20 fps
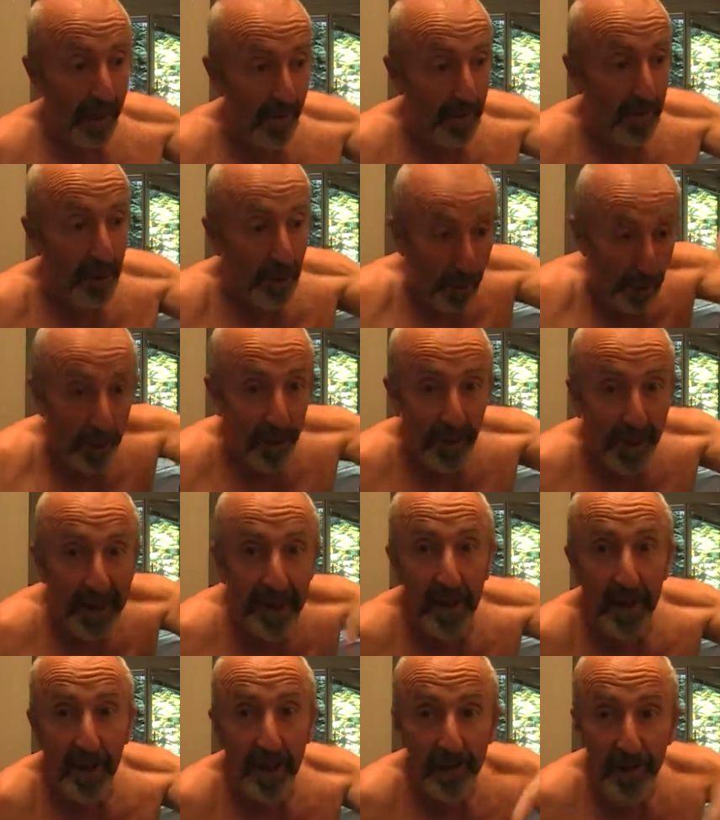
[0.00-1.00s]
You survived
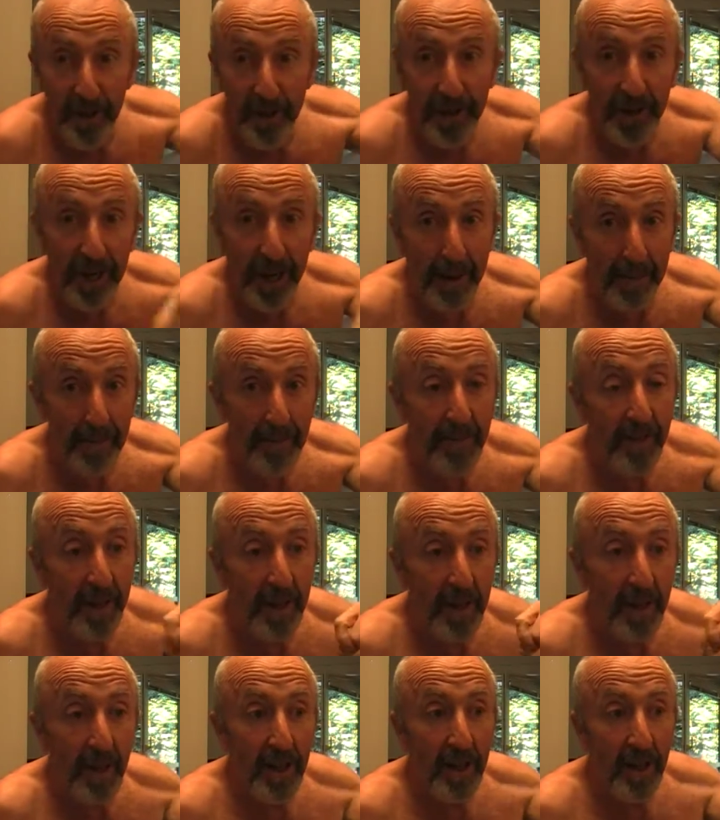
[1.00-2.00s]
it the first time.
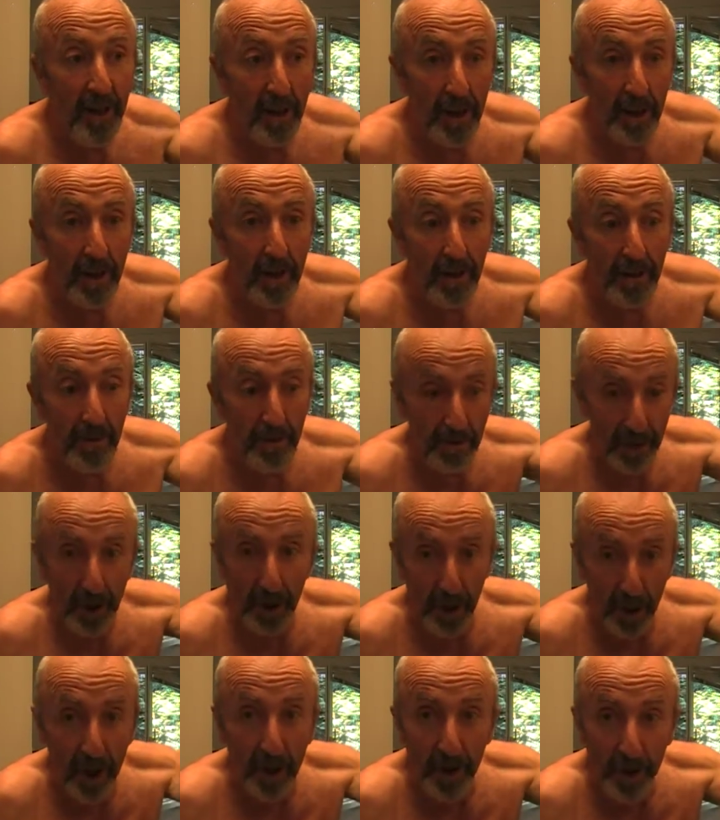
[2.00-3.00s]
You,
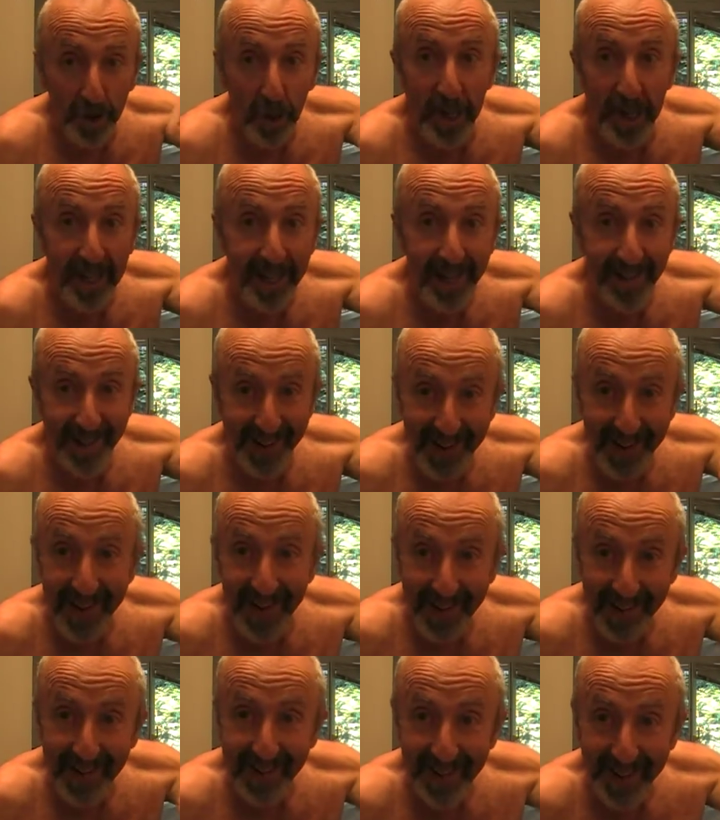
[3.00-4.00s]
you're going to try it a
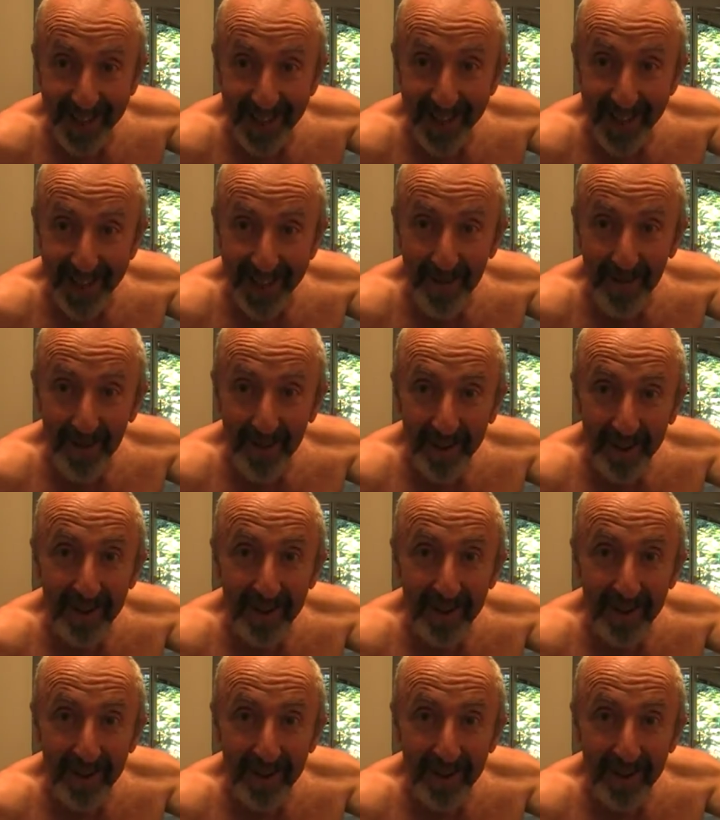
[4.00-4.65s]
second time?